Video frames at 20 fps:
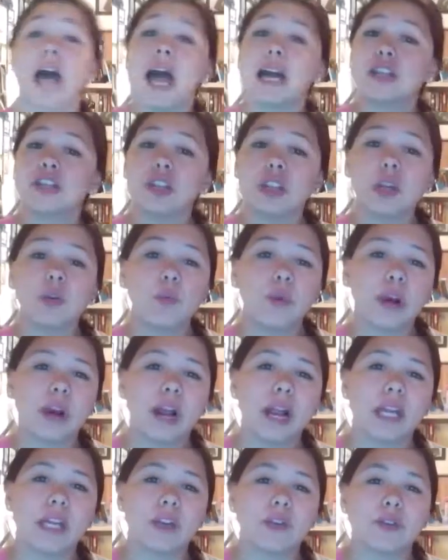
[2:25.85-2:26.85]
actually where
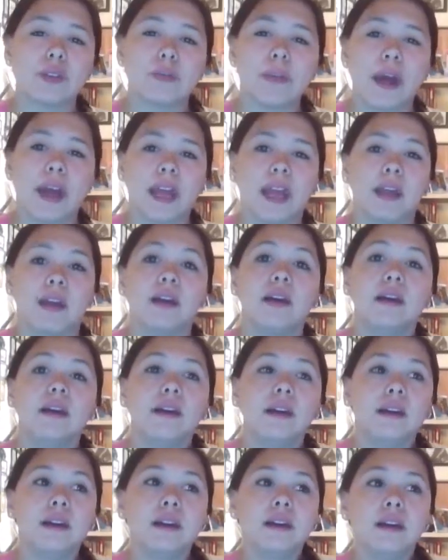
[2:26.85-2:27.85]
I use my,
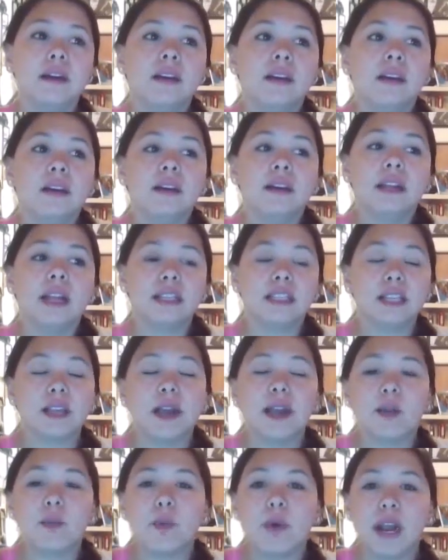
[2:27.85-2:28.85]
that's
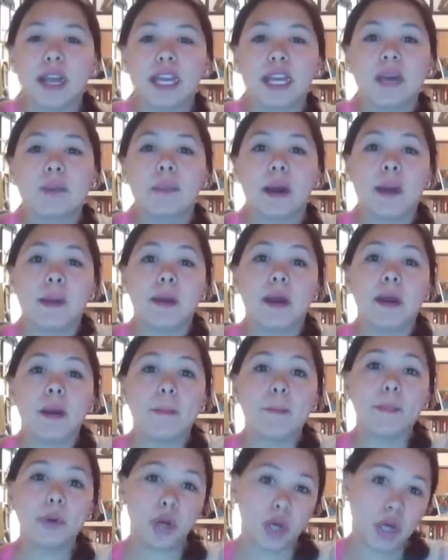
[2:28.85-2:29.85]
like where I keep my
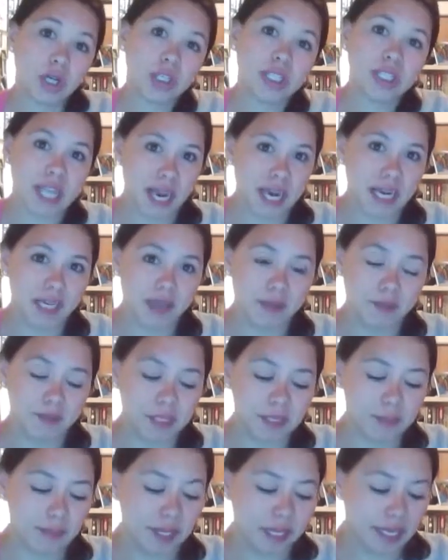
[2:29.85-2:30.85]
purse
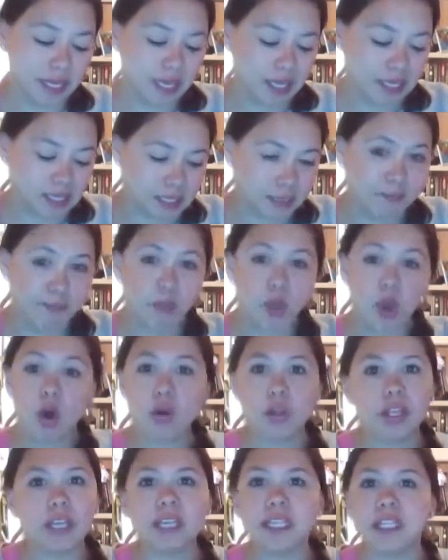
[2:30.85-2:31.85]
items, because the
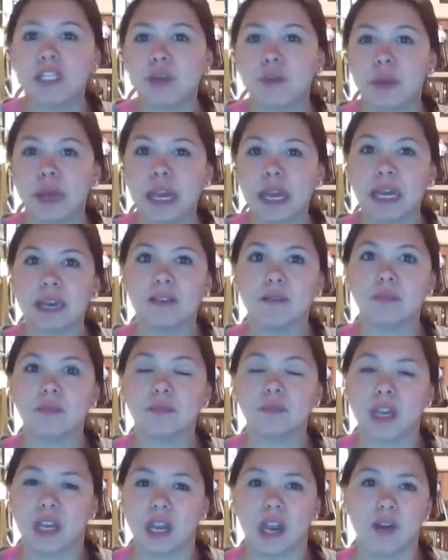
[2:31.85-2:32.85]
whole thing is too big
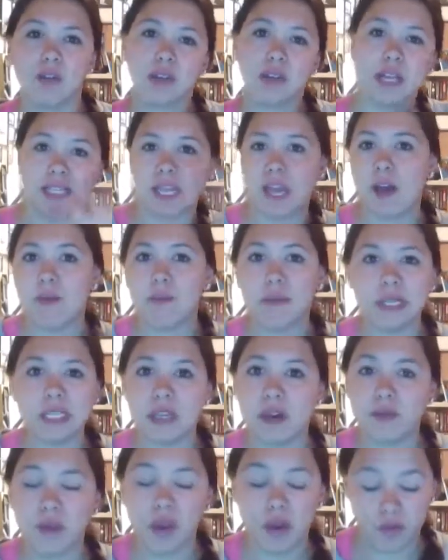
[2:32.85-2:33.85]
and I don't like to have my
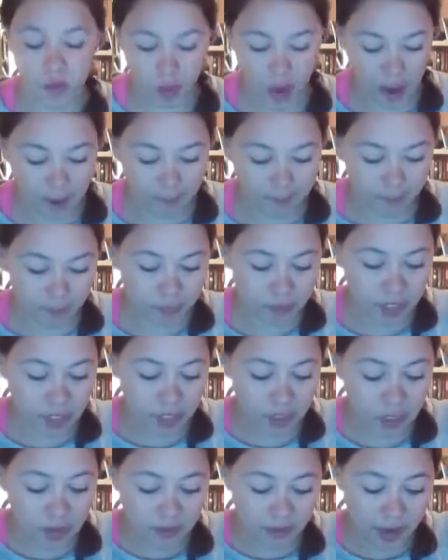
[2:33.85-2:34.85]
stuff everywhere.
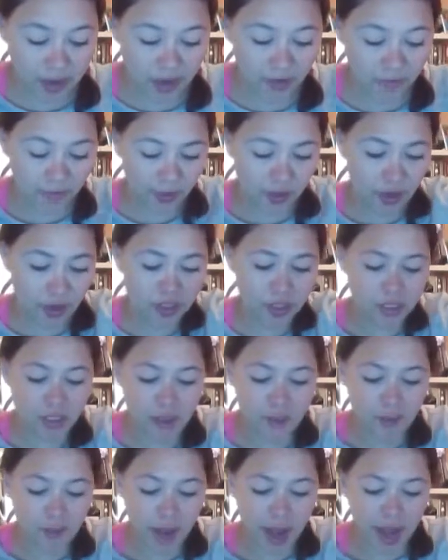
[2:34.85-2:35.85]
So the very first
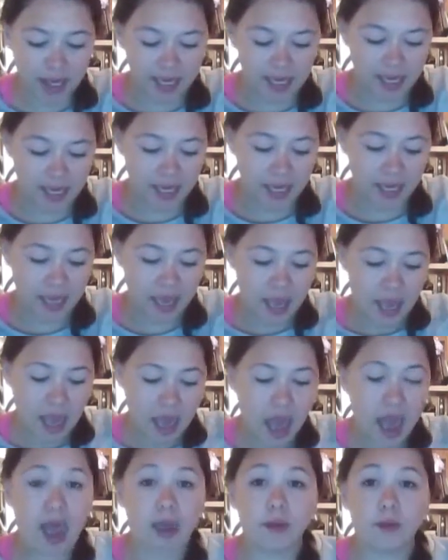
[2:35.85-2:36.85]
pocket,
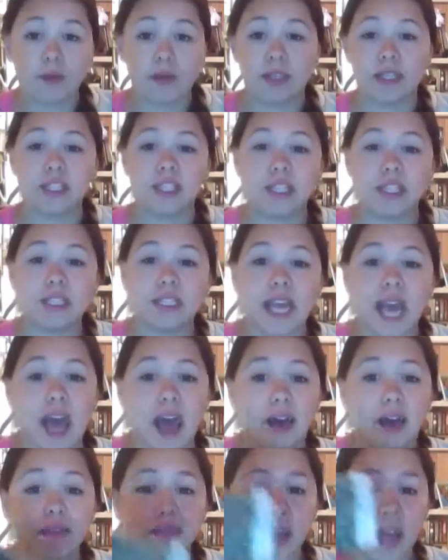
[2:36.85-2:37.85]
I really just
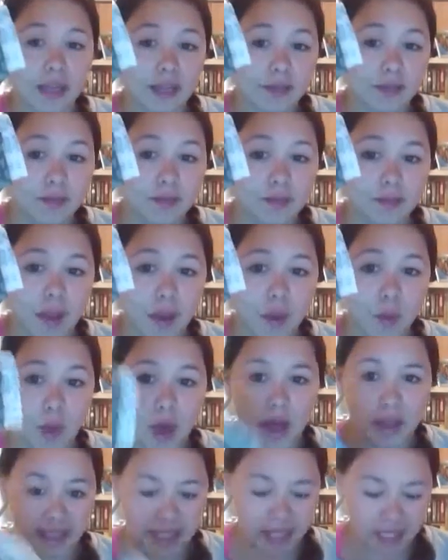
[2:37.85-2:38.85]
have like my
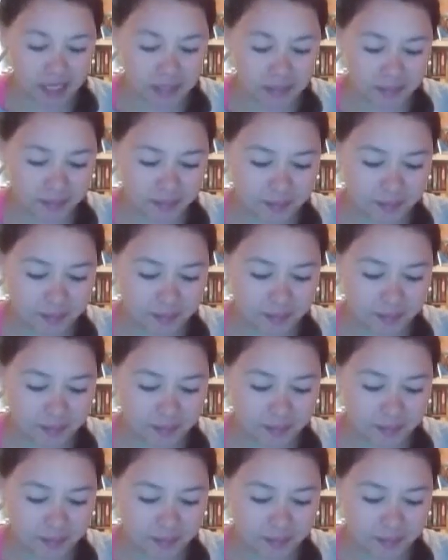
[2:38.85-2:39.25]
wallet,